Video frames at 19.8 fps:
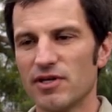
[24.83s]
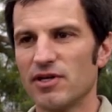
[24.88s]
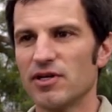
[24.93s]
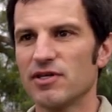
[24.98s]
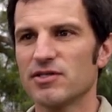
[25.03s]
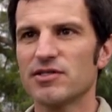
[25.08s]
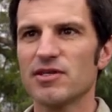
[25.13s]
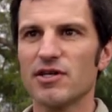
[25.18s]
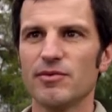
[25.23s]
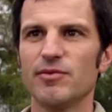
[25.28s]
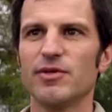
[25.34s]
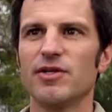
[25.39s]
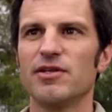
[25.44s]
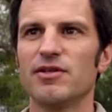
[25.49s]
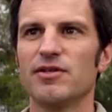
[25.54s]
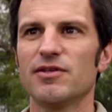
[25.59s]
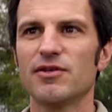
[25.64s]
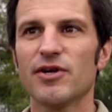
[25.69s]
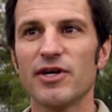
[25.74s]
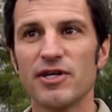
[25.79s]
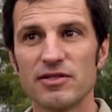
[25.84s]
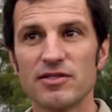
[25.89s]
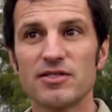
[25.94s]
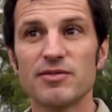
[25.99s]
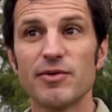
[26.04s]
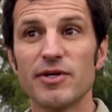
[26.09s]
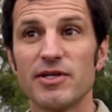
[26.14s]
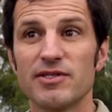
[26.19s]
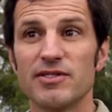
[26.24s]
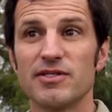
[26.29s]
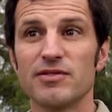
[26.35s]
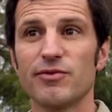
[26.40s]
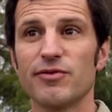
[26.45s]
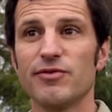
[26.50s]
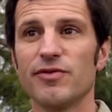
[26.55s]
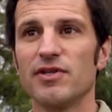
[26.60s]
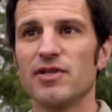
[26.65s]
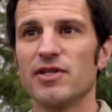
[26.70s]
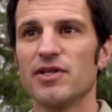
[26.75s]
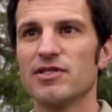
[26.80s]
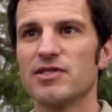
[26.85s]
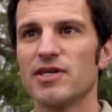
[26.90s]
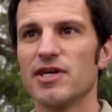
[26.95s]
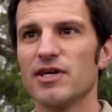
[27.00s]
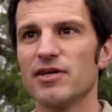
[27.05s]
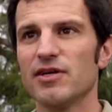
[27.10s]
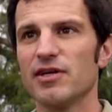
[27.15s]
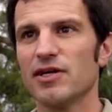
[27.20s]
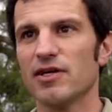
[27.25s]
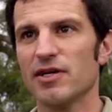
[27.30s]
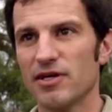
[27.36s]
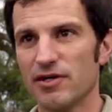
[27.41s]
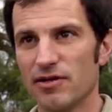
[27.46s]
There are so many threatened species within this area